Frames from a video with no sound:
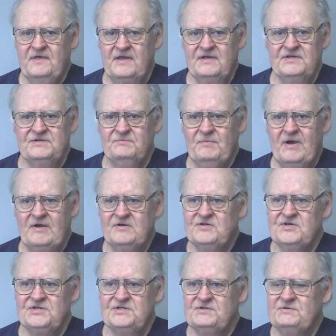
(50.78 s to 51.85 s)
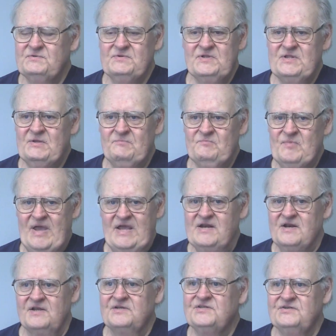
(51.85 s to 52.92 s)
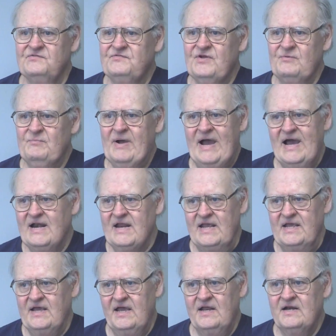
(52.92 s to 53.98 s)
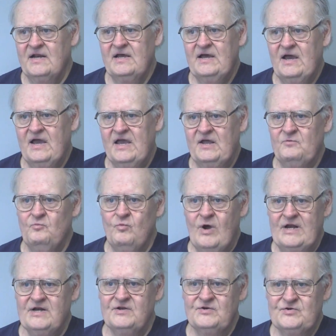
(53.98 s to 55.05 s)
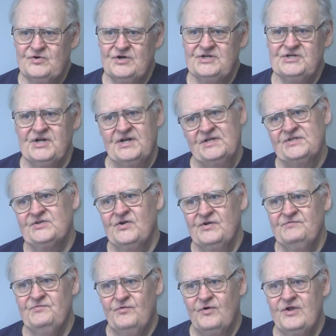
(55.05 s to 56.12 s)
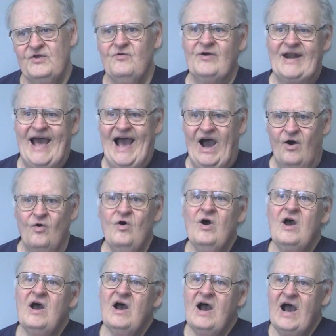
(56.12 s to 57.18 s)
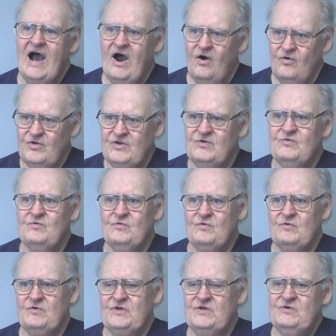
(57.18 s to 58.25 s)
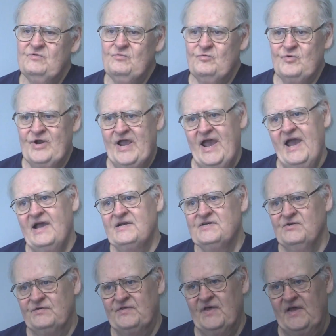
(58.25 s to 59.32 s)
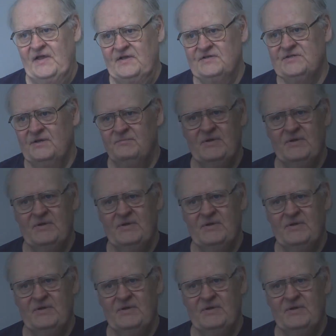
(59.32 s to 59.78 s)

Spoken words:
Things about just the maintenance of your body and what nutrition is good for you and how you react to things.